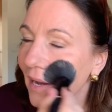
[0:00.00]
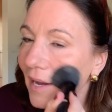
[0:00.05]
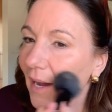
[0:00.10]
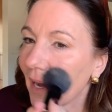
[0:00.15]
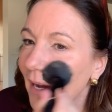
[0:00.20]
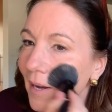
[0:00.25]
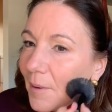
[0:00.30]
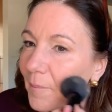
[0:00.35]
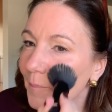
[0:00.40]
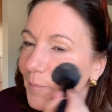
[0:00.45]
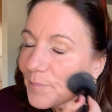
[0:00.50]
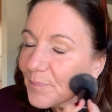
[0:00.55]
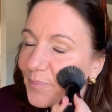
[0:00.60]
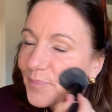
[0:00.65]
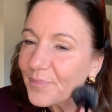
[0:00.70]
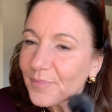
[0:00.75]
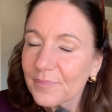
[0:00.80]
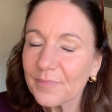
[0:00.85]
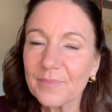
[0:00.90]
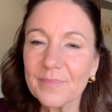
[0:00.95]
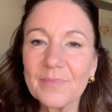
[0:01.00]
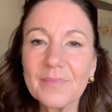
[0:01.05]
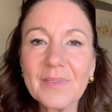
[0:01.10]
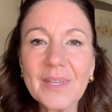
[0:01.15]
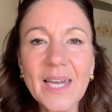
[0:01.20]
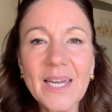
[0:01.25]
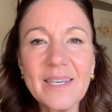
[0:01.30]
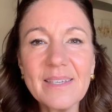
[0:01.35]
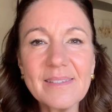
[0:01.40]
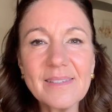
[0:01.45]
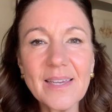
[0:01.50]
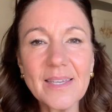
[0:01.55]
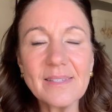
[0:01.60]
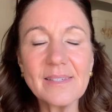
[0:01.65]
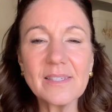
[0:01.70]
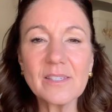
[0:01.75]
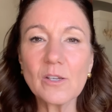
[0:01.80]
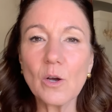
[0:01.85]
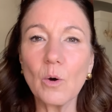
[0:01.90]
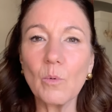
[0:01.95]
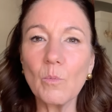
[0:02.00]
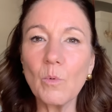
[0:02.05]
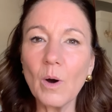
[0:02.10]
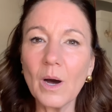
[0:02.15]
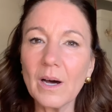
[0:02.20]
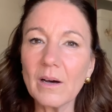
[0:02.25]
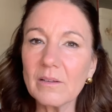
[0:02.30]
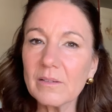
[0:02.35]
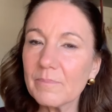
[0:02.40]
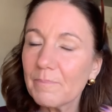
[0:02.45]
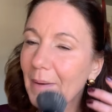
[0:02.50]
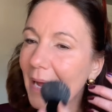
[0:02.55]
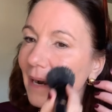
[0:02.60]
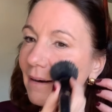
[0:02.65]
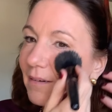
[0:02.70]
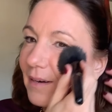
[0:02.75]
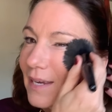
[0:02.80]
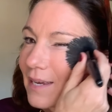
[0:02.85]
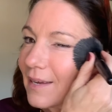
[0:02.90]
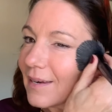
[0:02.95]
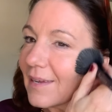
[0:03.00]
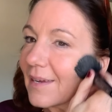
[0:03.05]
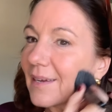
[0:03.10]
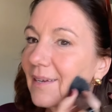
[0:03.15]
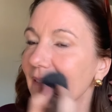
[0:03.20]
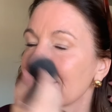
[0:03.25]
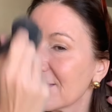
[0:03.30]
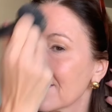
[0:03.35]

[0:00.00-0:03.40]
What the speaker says: And it says it's got wild berry in it.